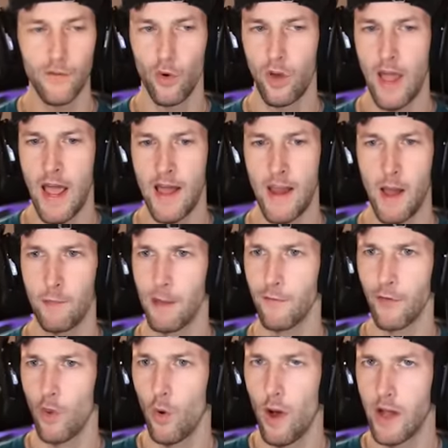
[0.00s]
Evil Catnap,
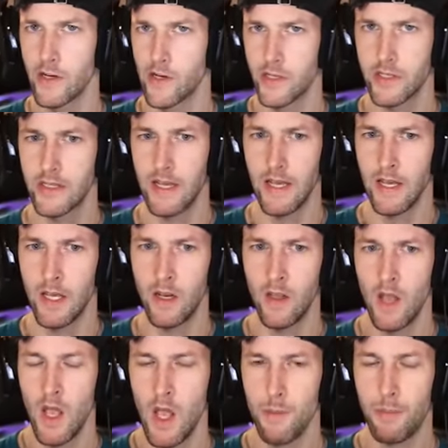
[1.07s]
even though I just did.
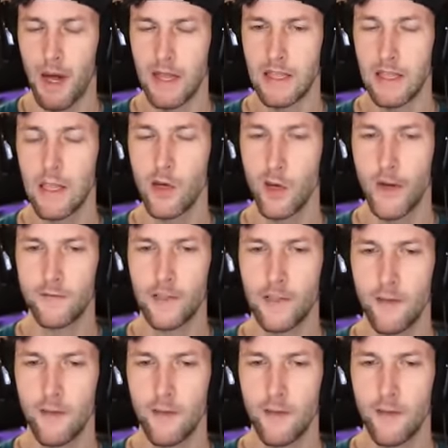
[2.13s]
But I think you have